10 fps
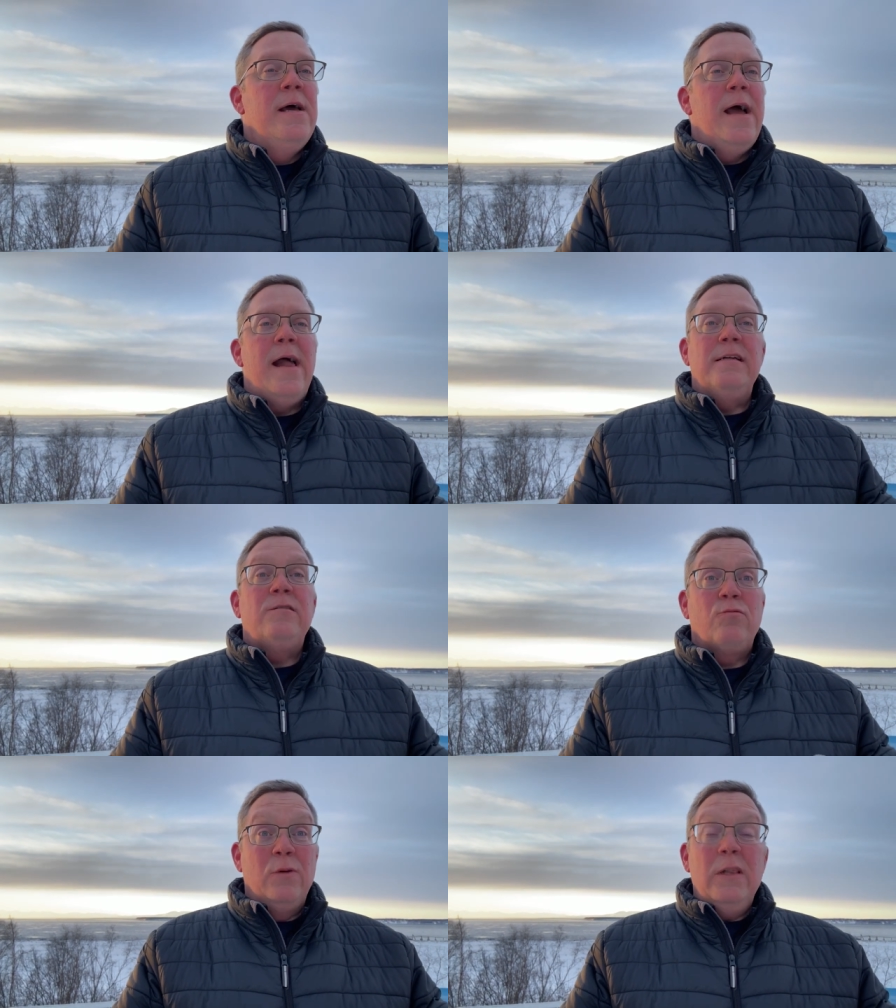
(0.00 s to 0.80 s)
and
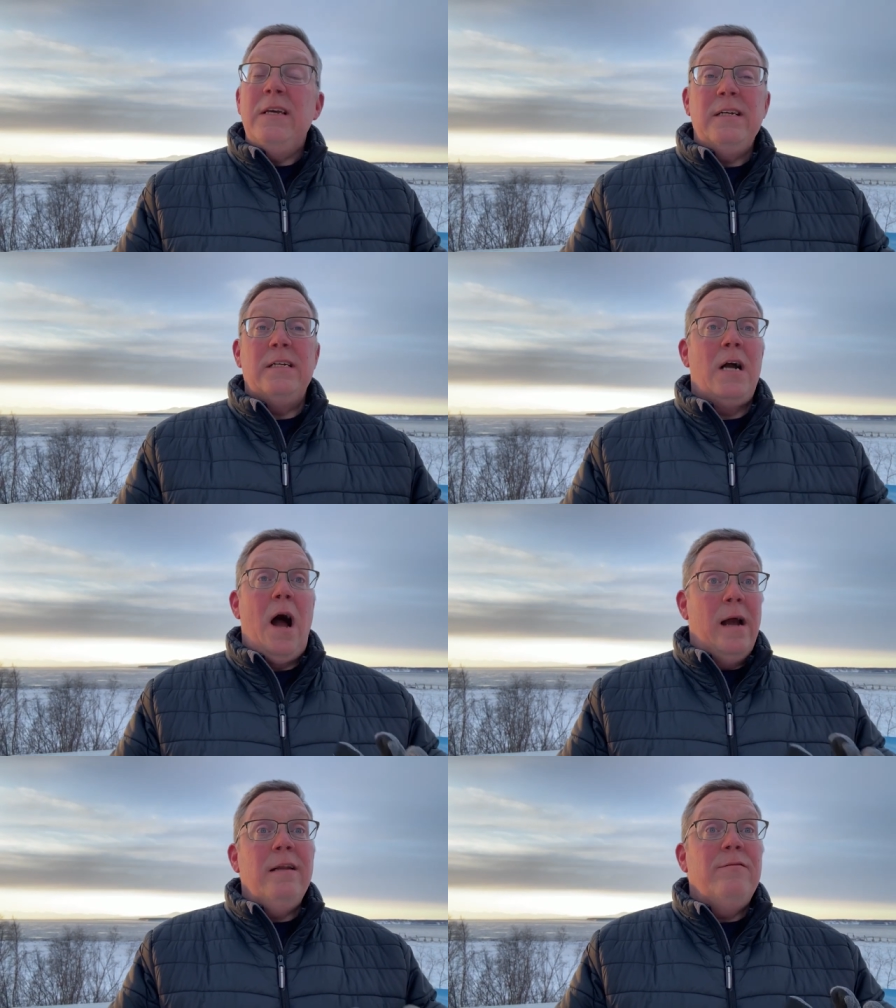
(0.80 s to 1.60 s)
it's really
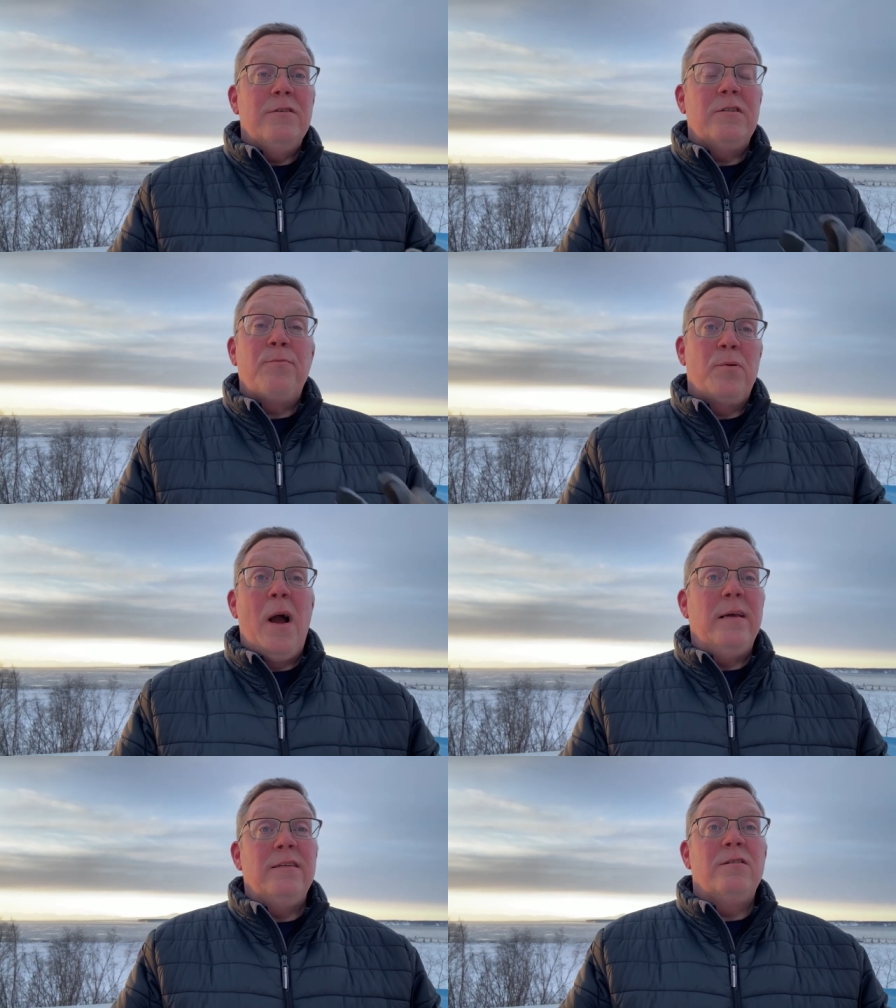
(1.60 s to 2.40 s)
kind of a
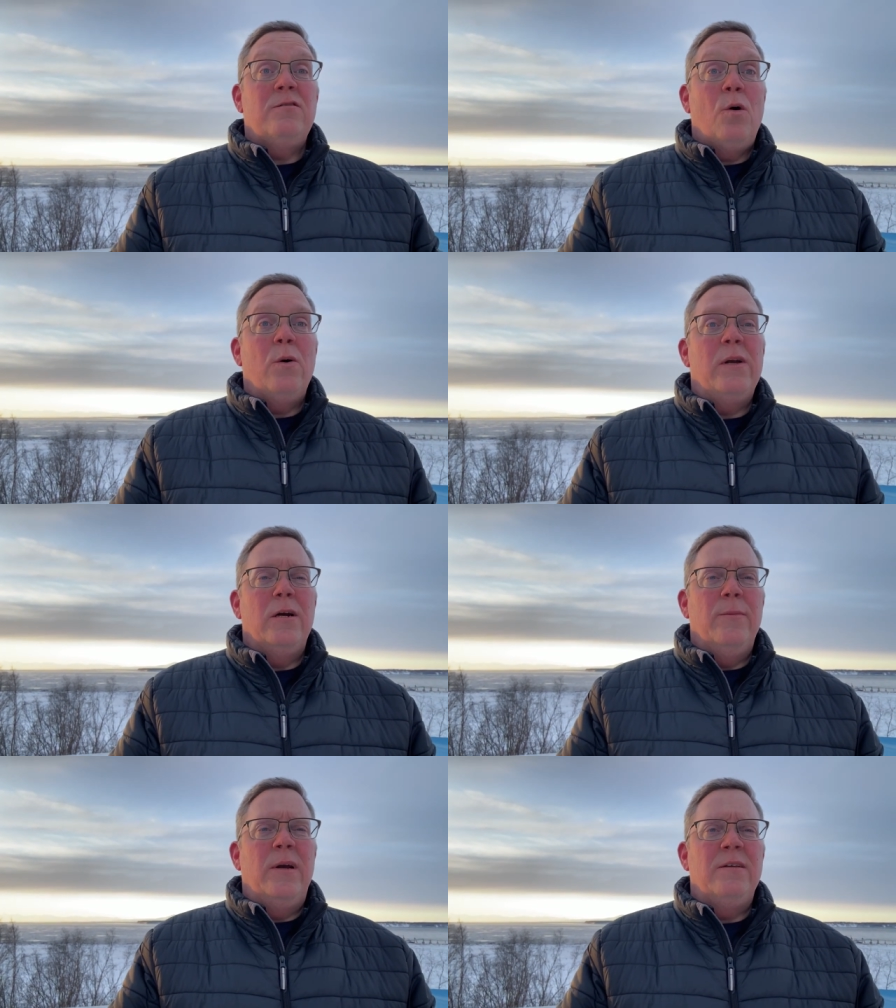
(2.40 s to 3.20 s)
surprising story
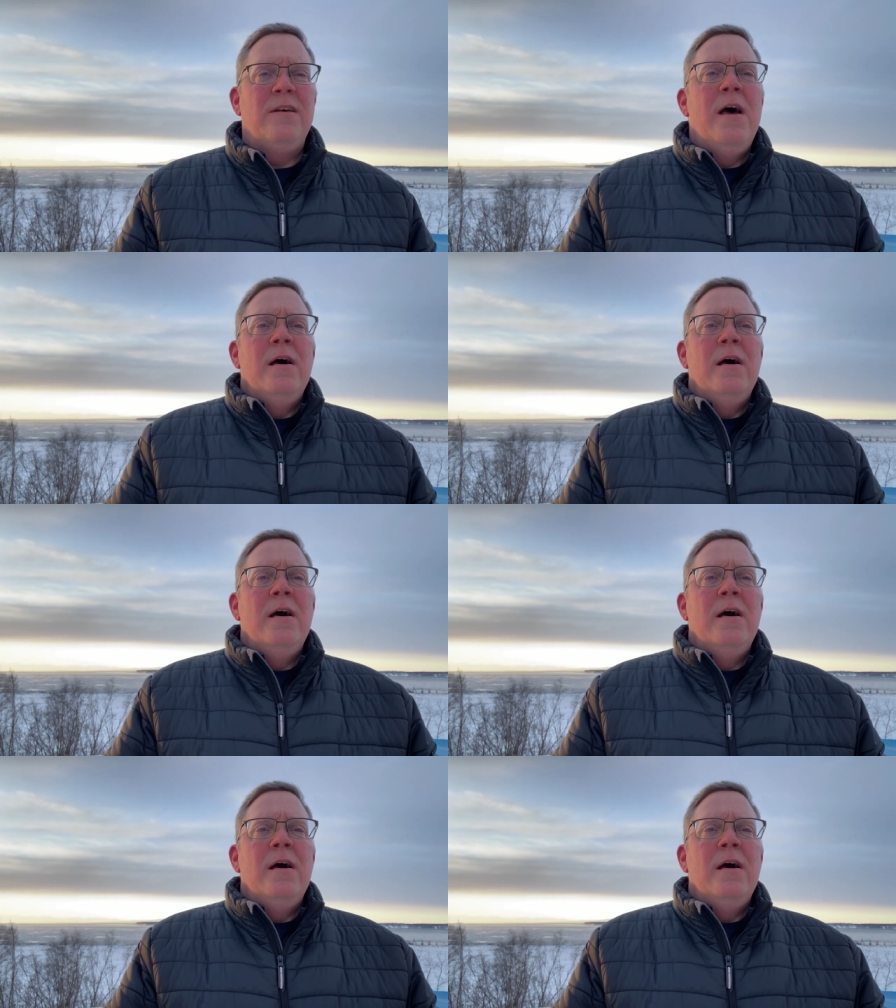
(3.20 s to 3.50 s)
here because